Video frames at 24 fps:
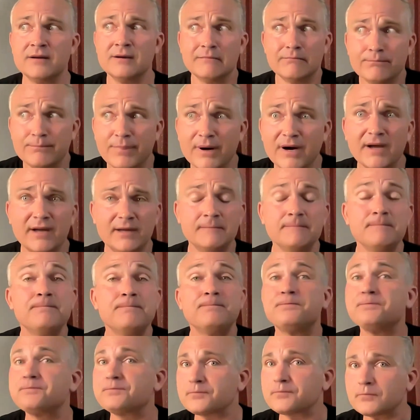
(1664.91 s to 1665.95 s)
But
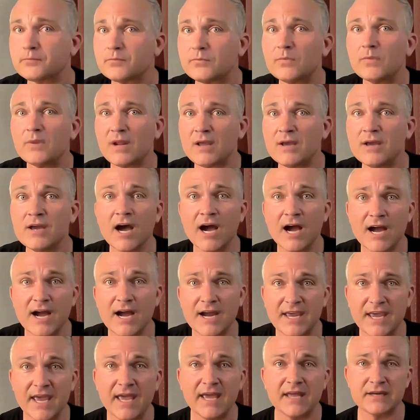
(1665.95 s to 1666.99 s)

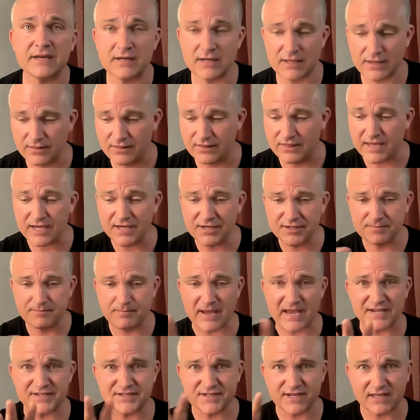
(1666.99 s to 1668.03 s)
again, these
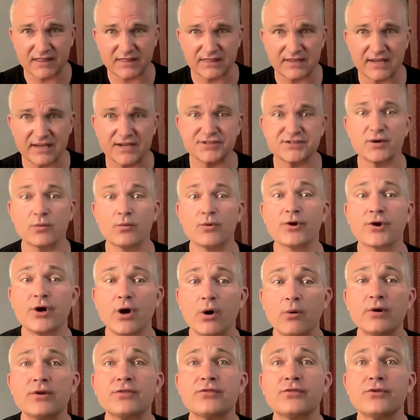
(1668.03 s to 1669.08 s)
basic things that we're
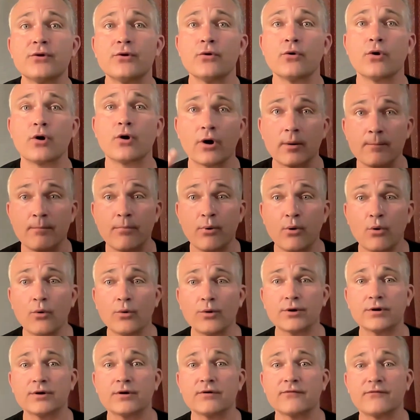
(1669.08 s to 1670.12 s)
going through are
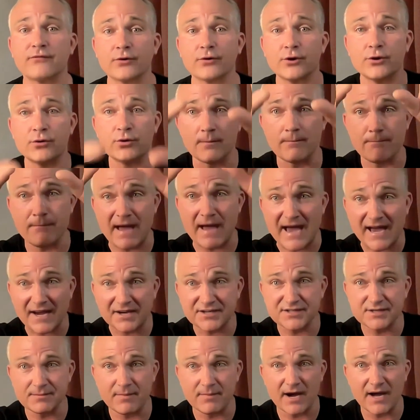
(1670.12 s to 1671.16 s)
important for you to
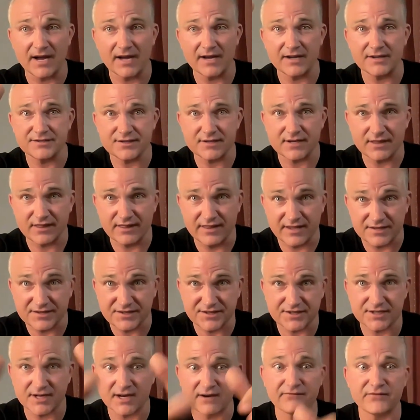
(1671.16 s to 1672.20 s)
maximize this
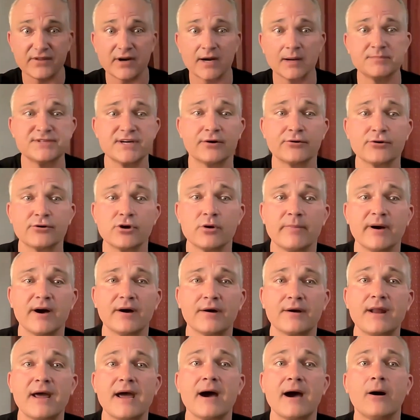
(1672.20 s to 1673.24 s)
stuff that I'm telling you about
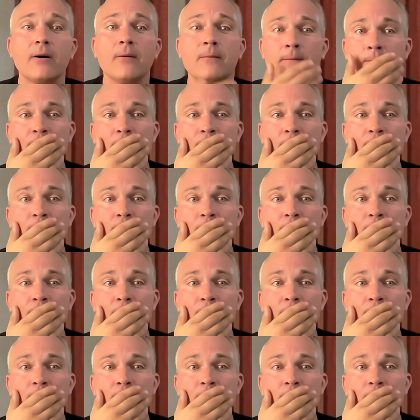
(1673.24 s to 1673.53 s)
now.